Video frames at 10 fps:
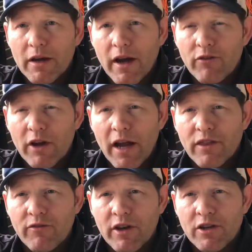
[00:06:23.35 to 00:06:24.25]
every 1/8
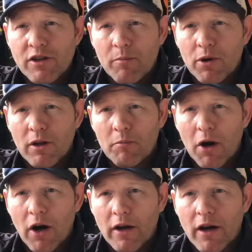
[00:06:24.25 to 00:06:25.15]
of an inch I put a little
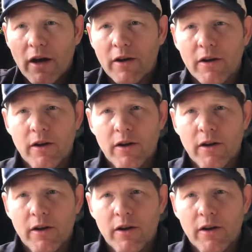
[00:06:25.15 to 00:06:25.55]
mark on